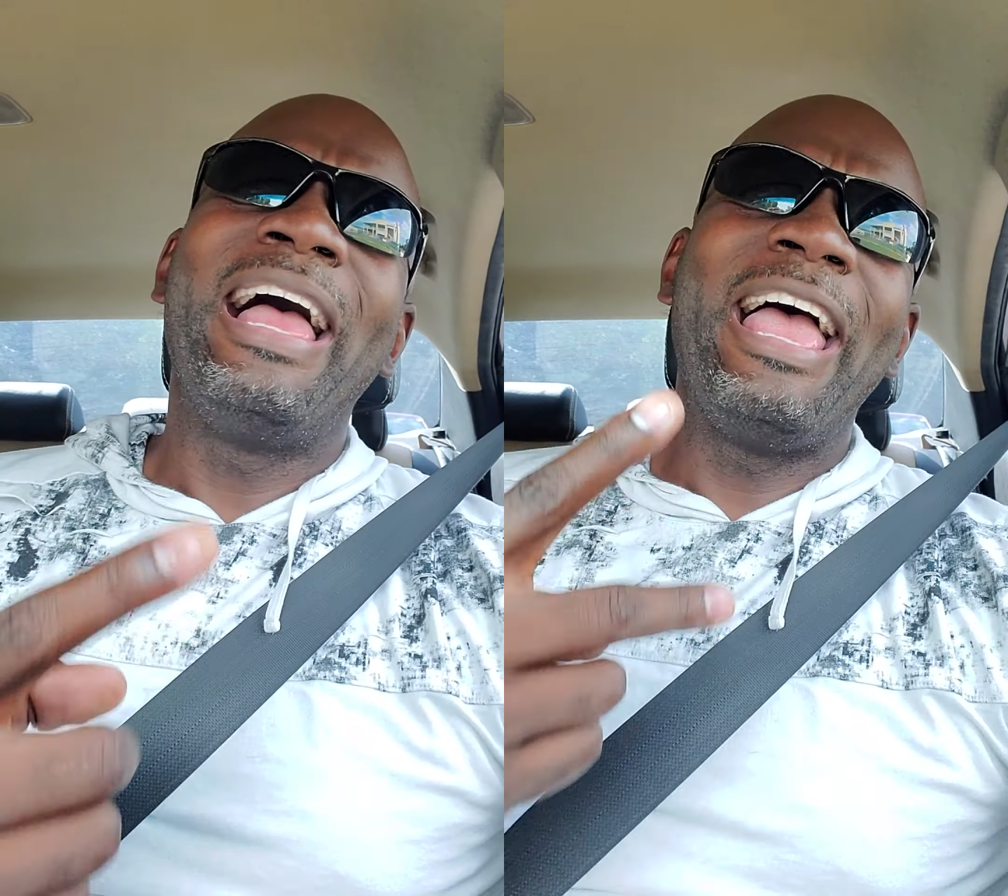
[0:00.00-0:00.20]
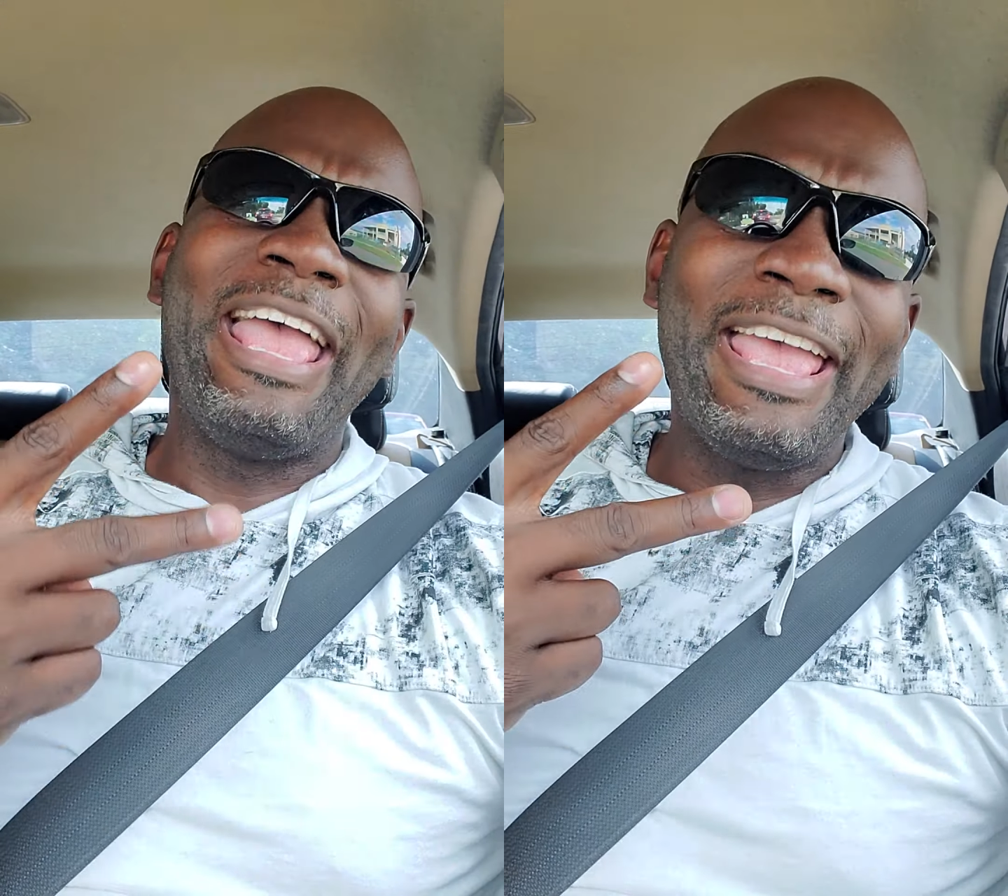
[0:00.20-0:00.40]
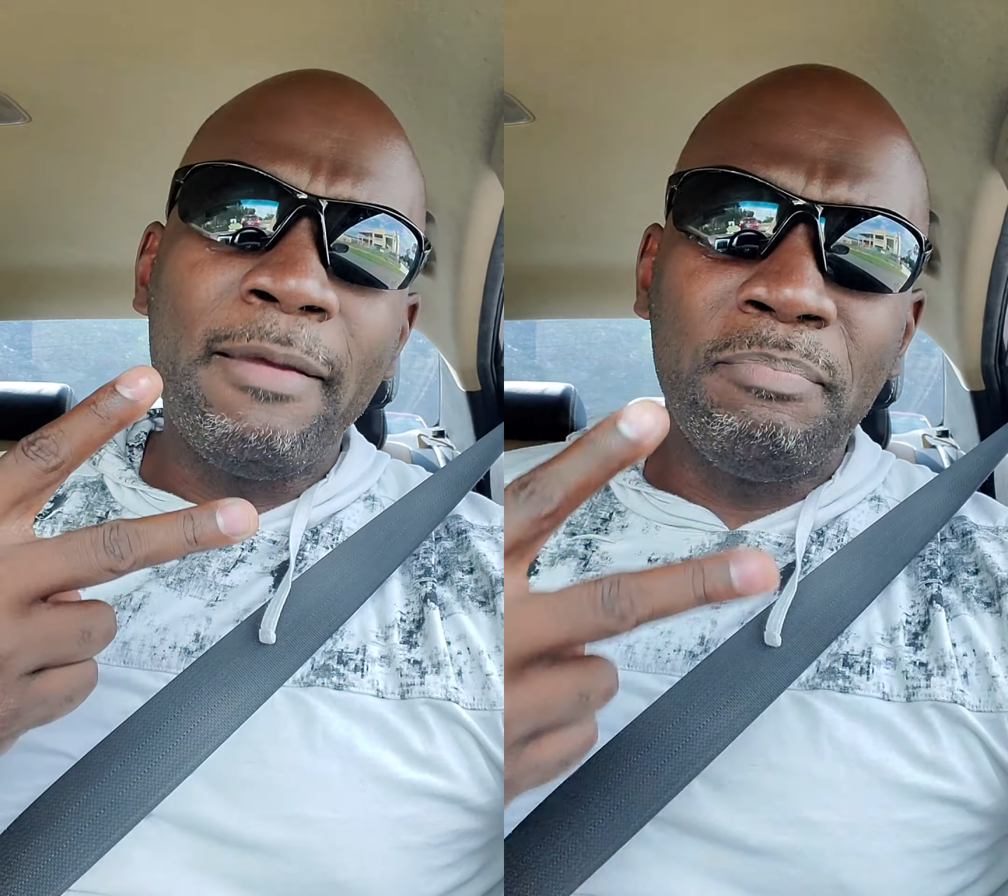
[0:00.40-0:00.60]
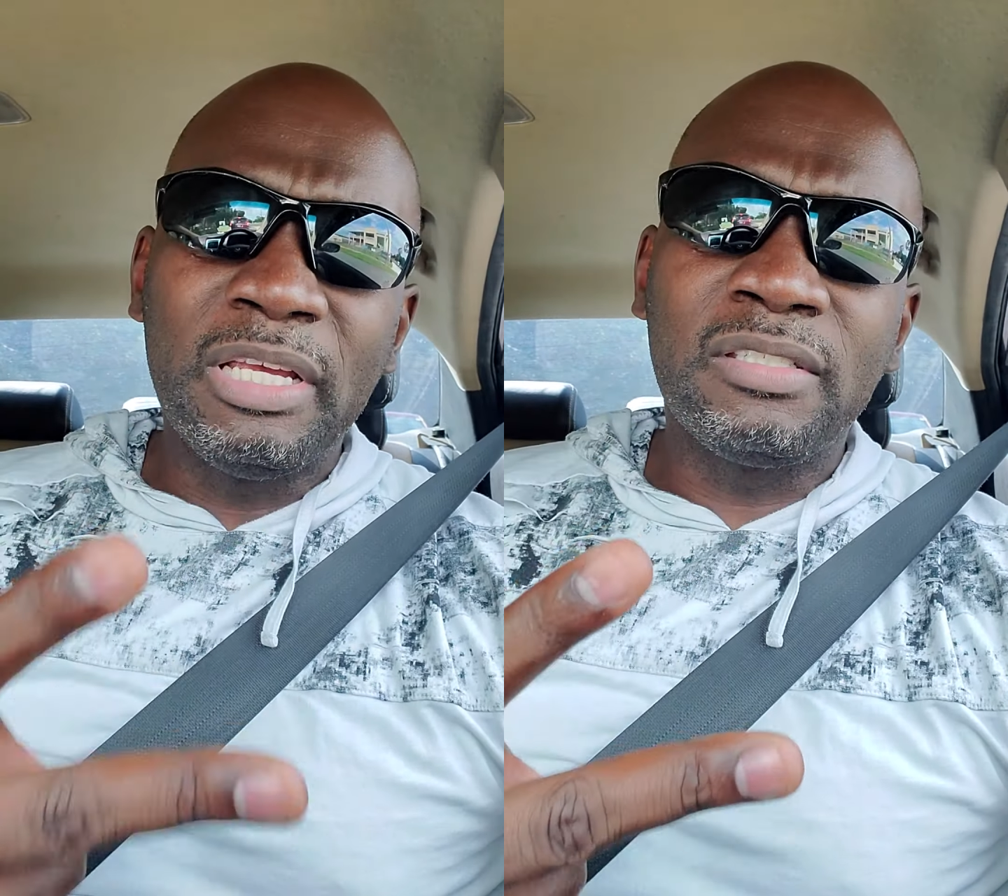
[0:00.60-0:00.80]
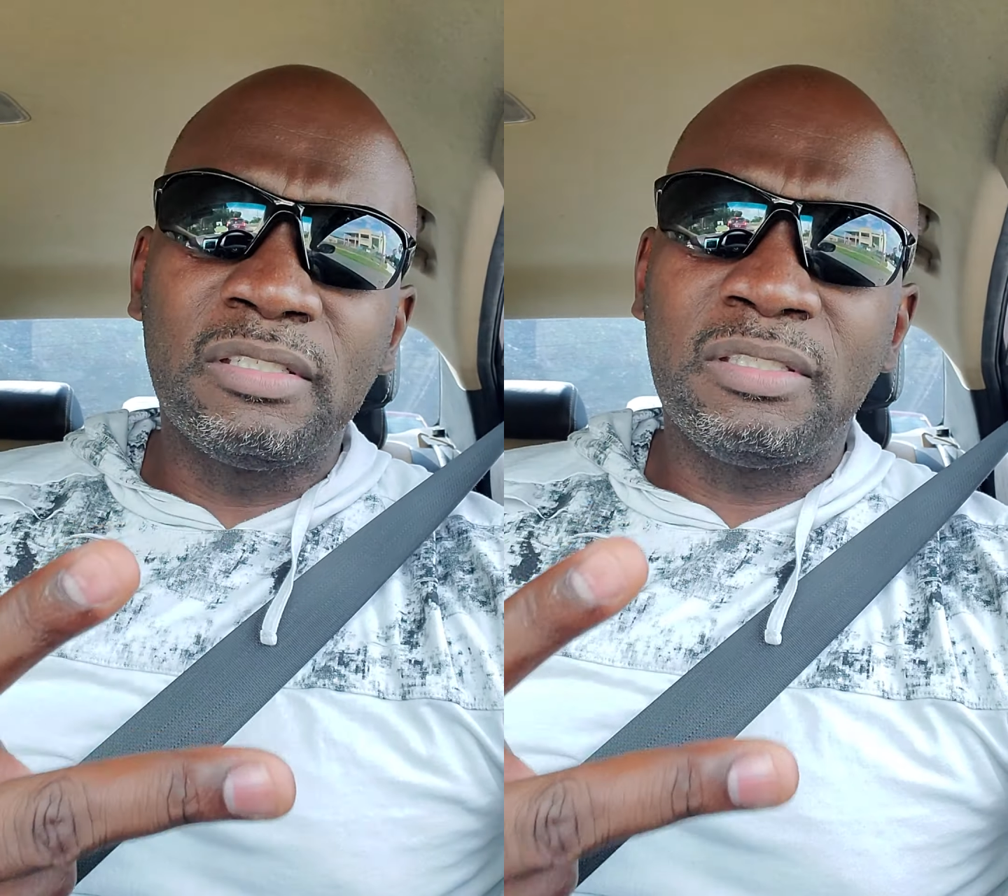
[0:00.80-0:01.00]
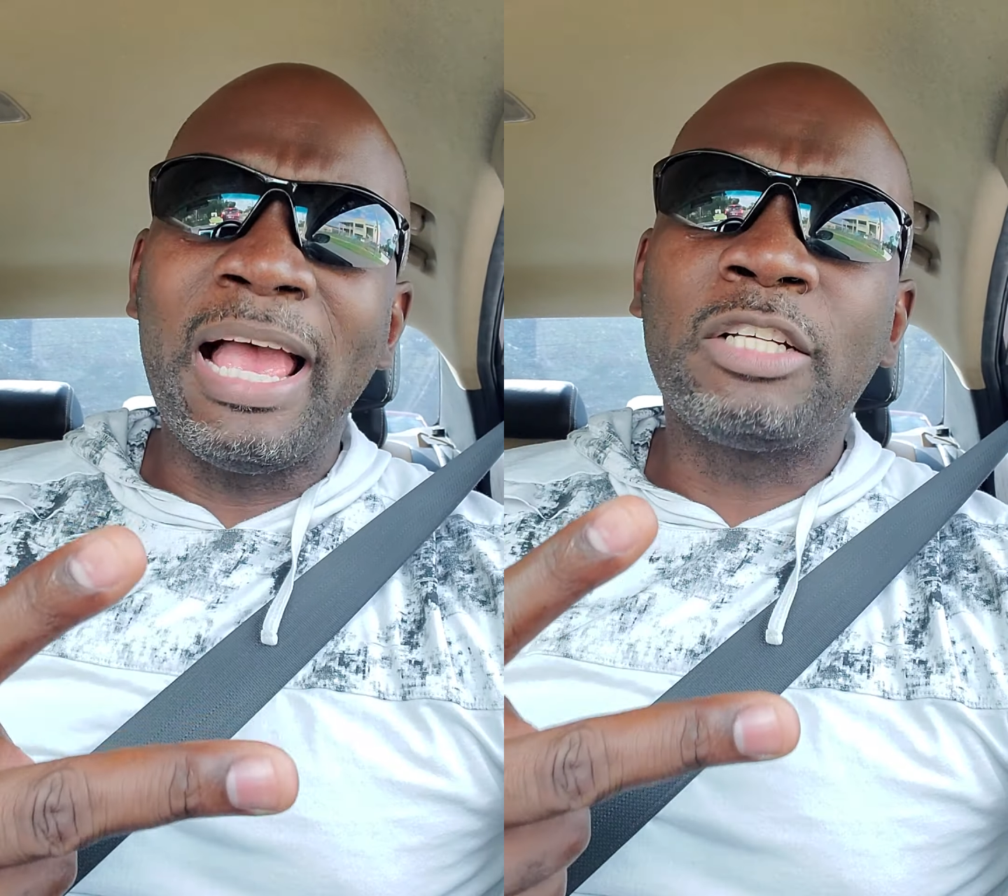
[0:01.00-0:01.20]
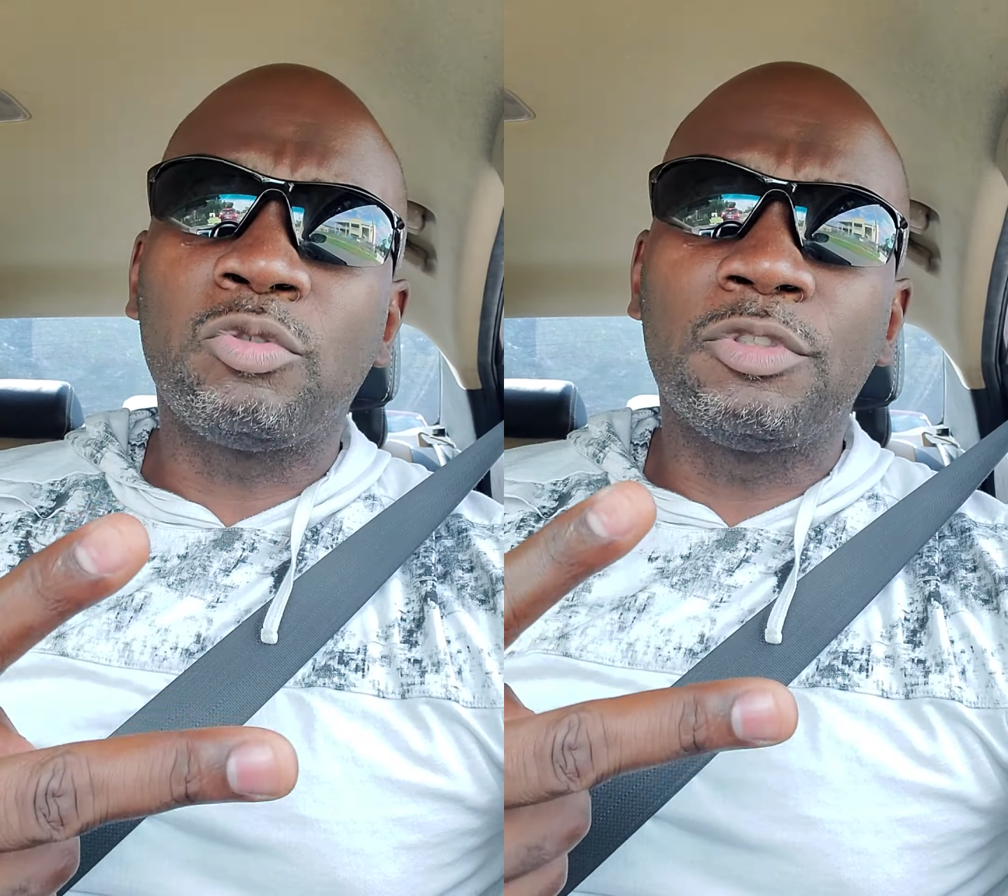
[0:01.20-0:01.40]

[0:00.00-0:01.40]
and business tax